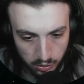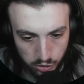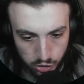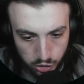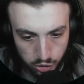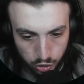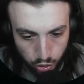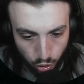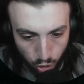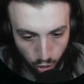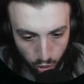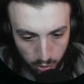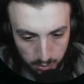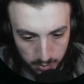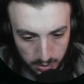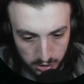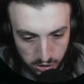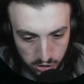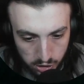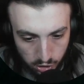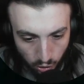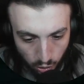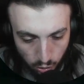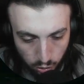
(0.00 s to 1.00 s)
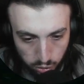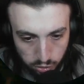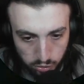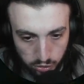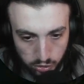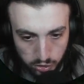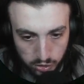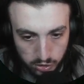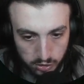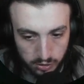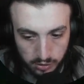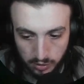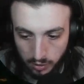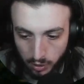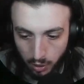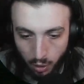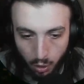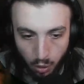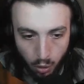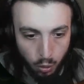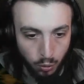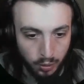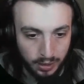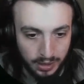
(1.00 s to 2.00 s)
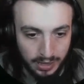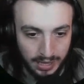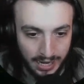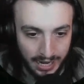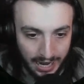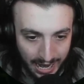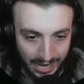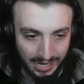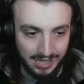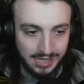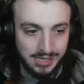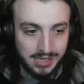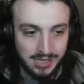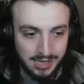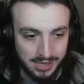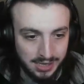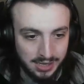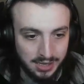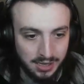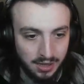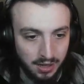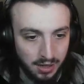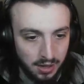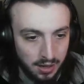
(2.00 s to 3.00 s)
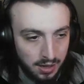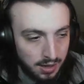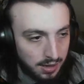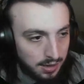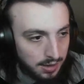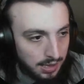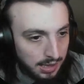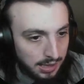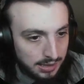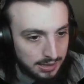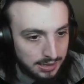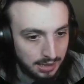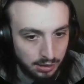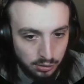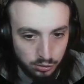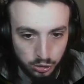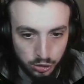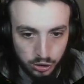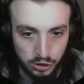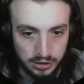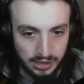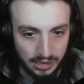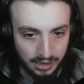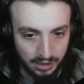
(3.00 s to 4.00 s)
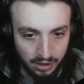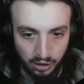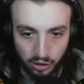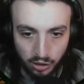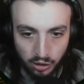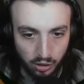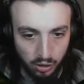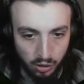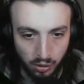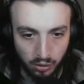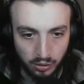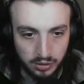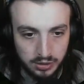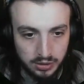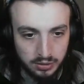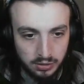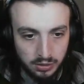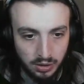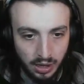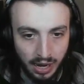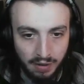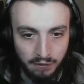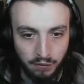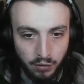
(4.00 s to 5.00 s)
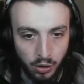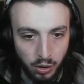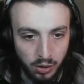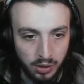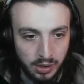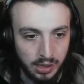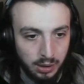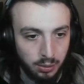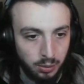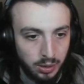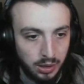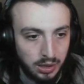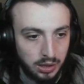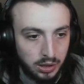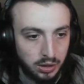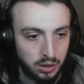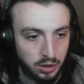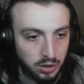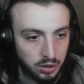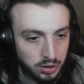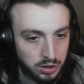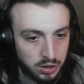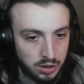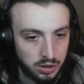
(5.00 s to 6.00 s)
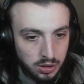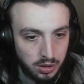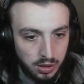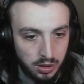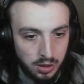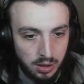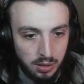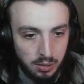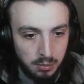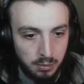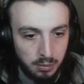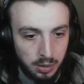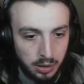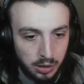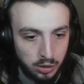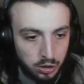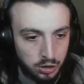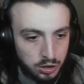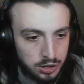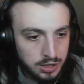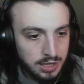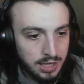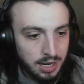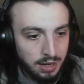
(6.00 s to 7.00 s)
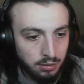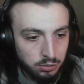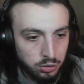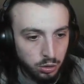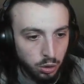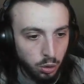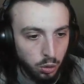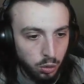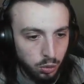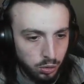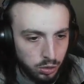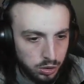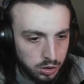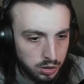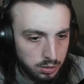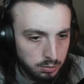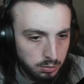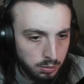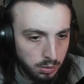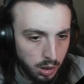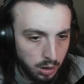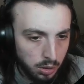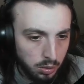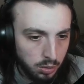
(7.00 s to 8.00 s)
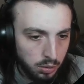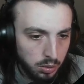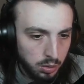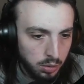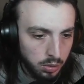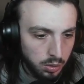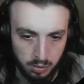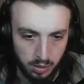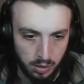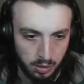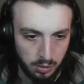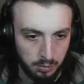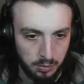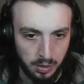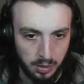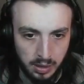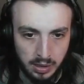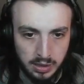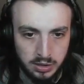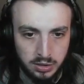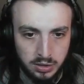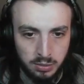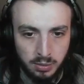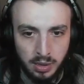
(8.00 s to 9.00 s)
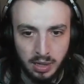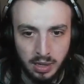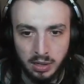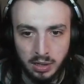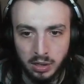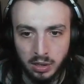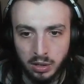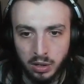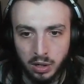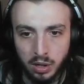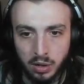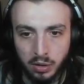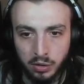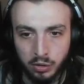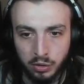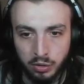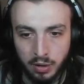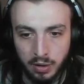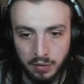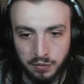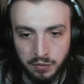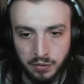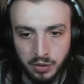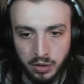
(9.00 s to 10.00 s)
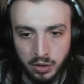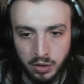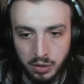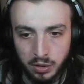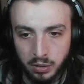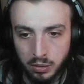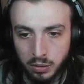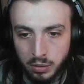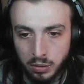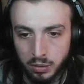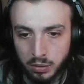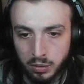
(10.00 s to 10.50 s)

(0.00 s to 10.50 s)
Storm Assaults? Oh yes! That sounds sick. I don't know. I have no idea what it does. It just sounds awesome, bro. bro I'm, um, at least I'm getting a lot of crafting on.